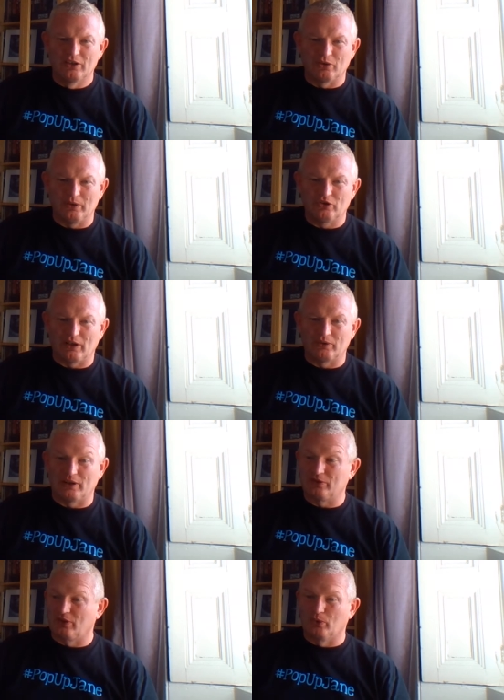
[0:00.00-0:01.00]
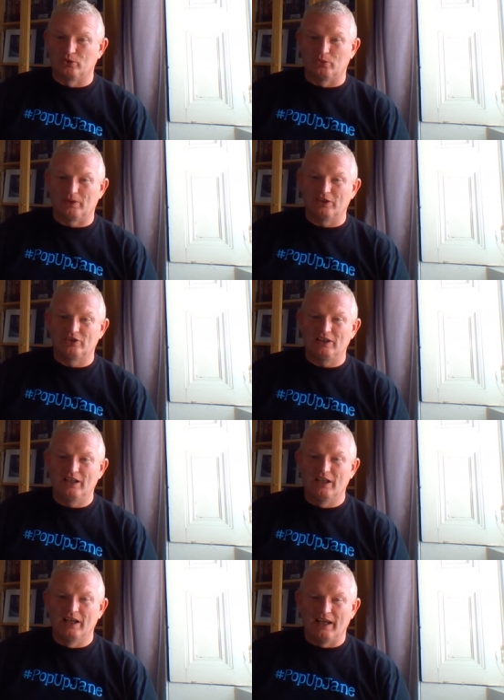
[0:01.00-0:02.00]
So we shout out to those who we did
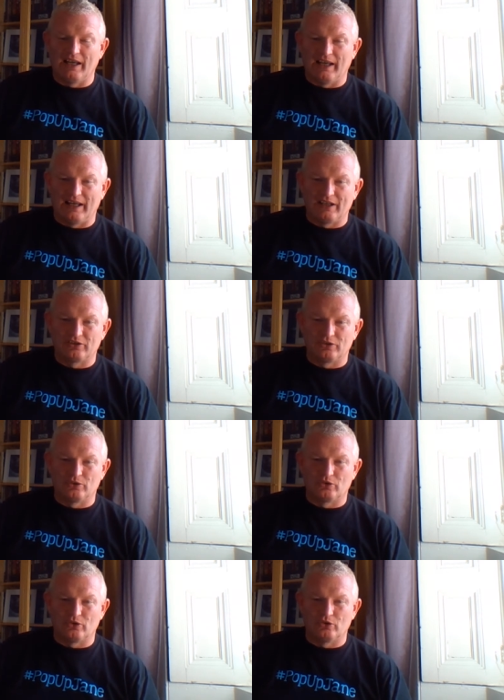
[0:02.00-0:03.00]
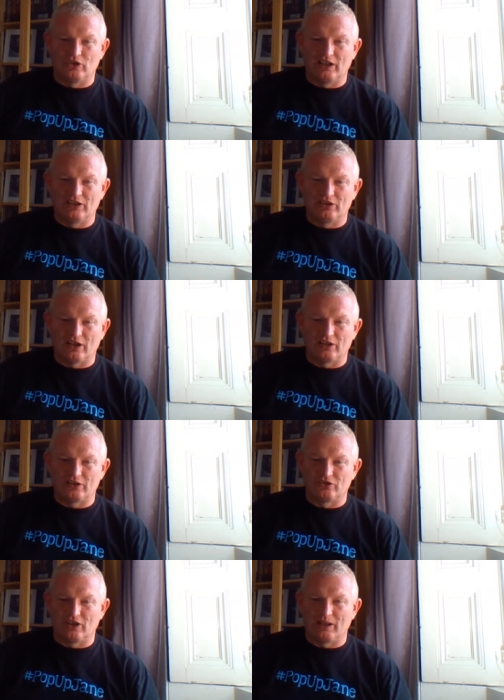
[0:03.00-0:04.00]
see. So to Jayne
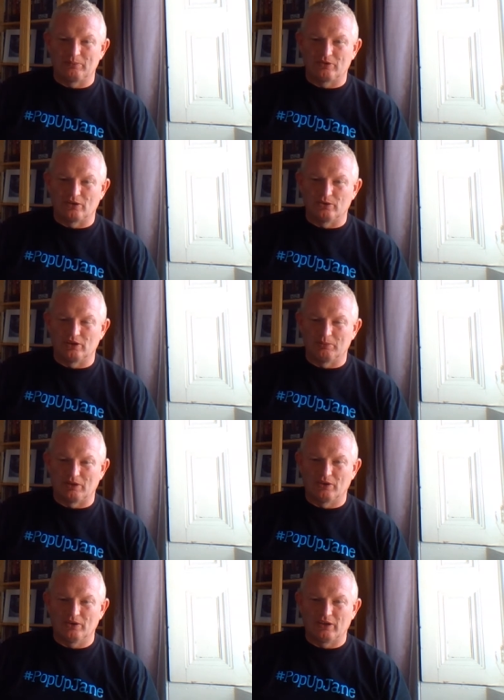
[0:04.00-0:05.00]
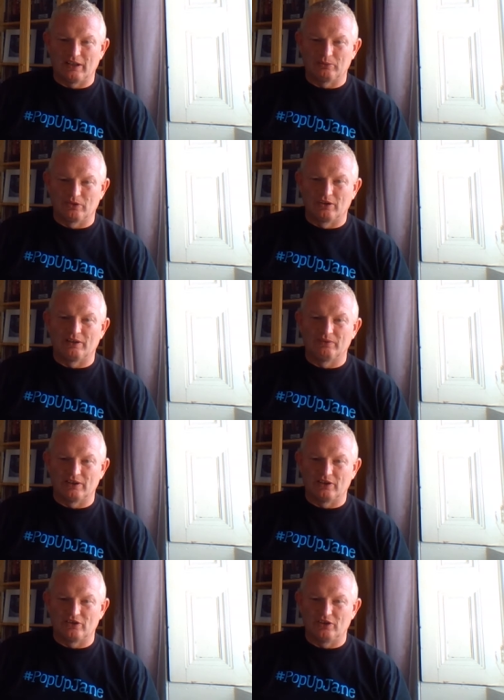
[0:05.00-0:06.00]
and James and Lucy Murdoch, it was
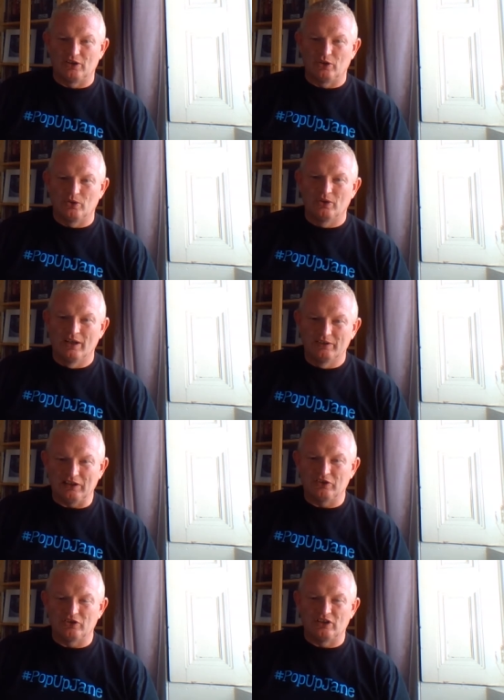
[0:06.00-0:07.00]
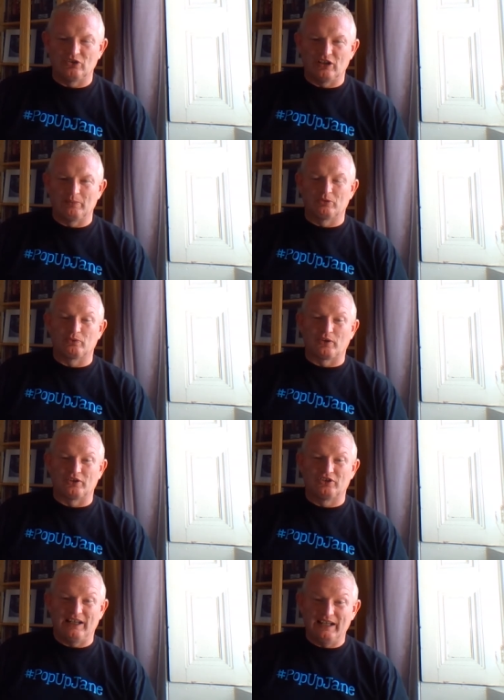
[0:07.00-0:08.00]
lovely to see you. Nice to see James for a
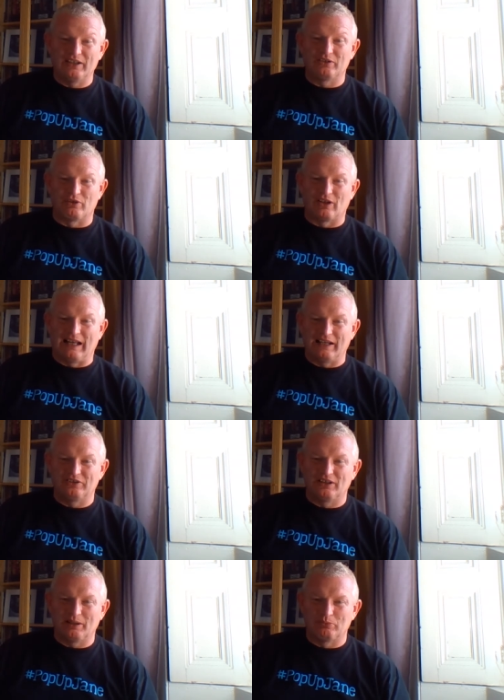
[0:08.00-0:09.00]
second relaxing.